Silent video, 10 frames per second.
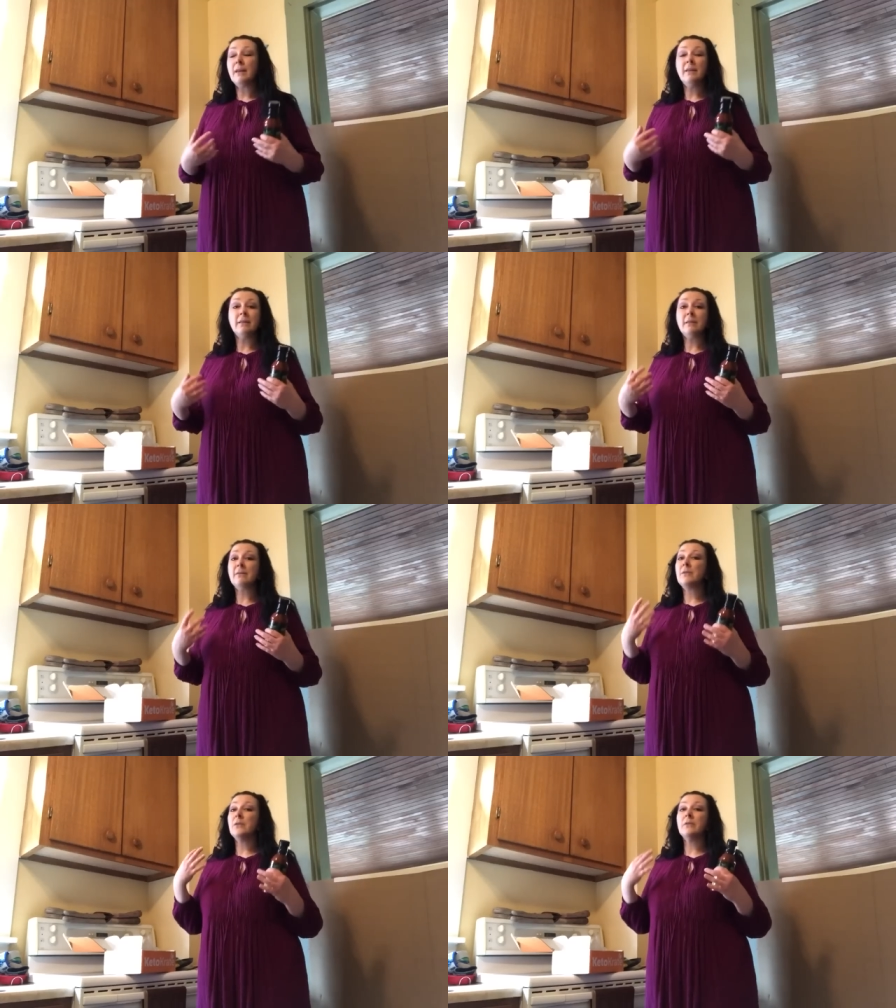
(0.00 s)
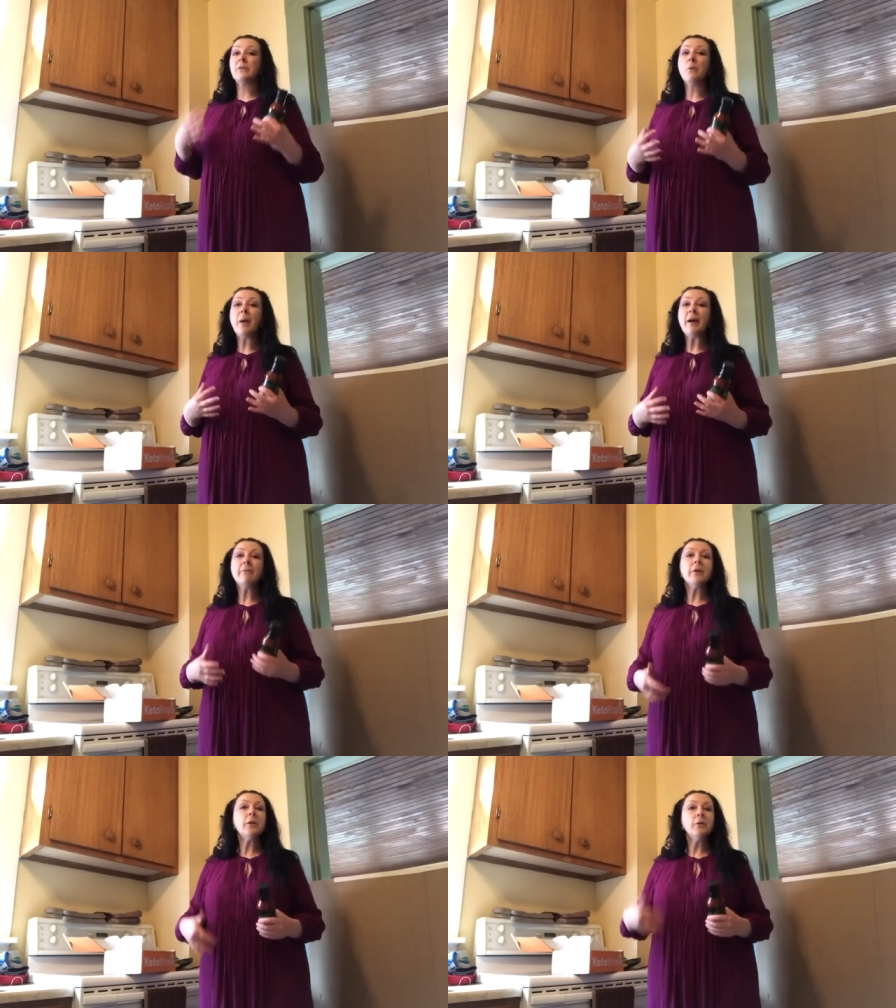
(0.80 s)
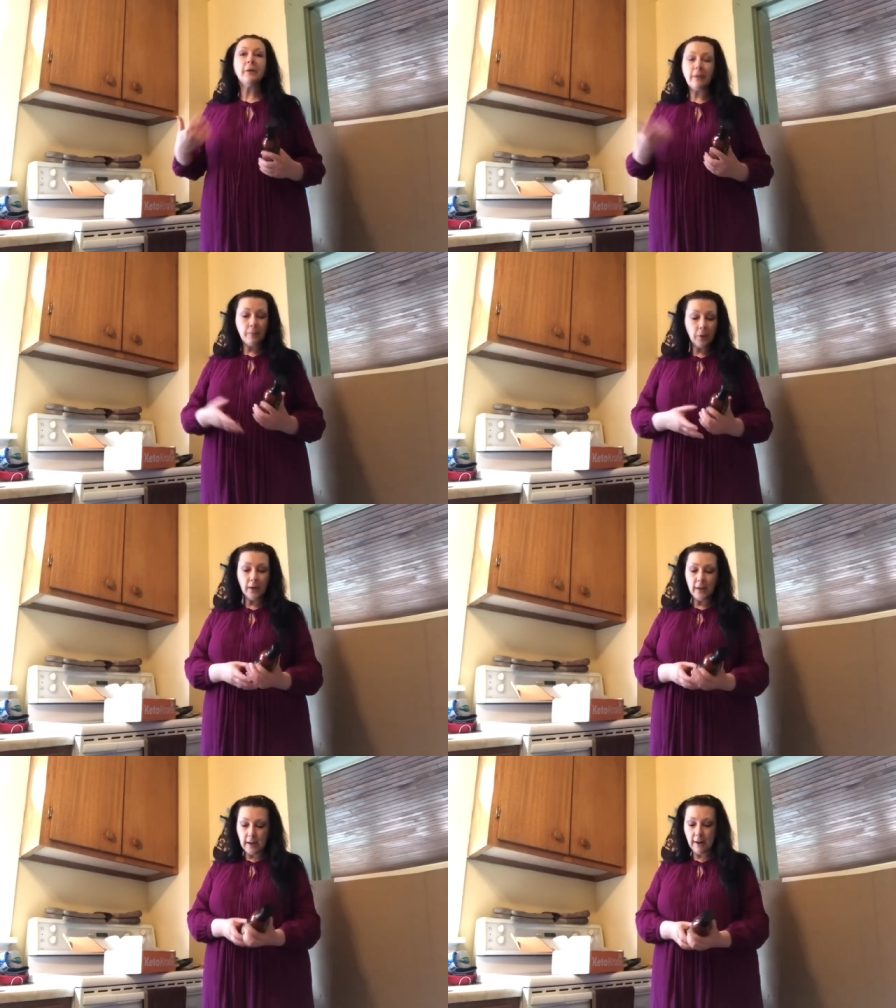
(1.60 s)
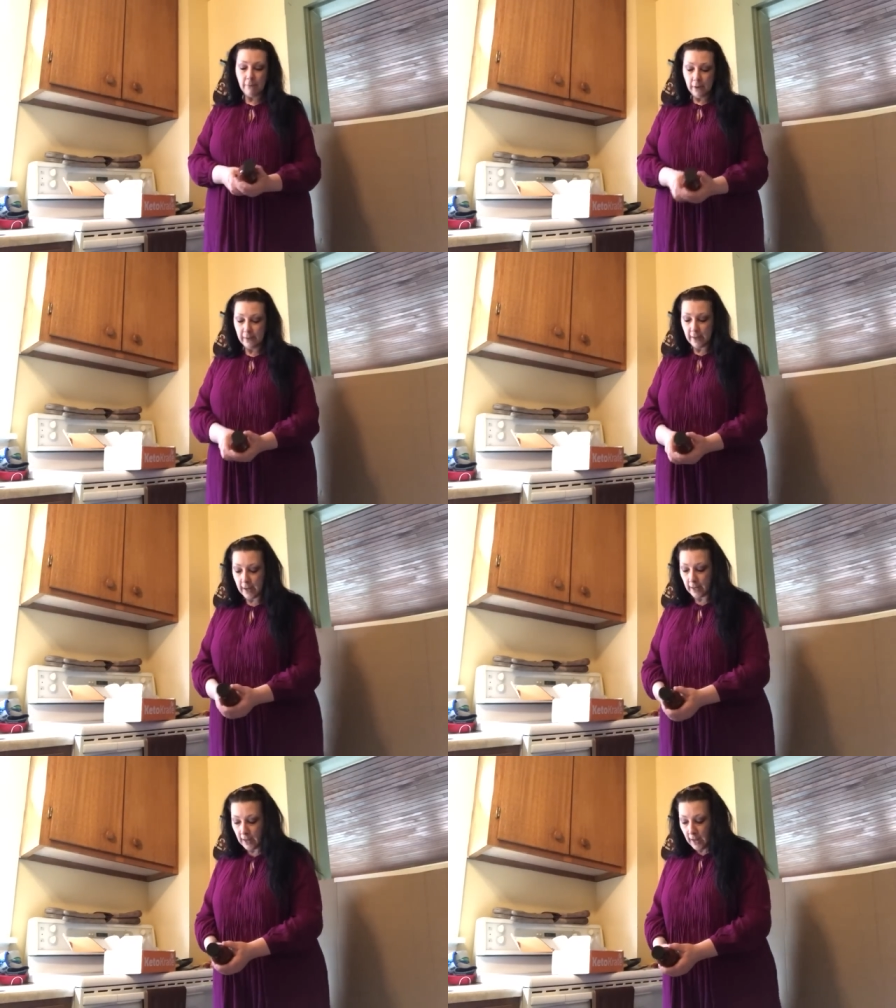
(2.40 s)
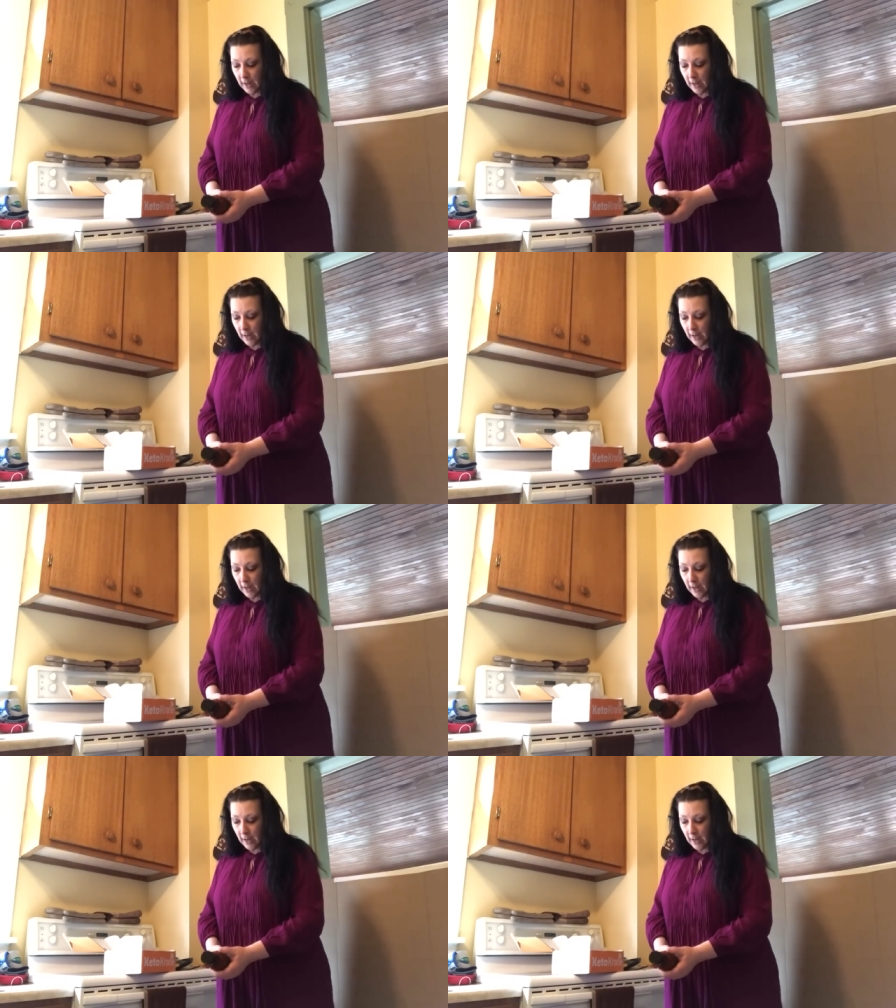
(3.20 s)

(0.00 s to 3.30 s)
It's just so bad for you, and they put it in everything.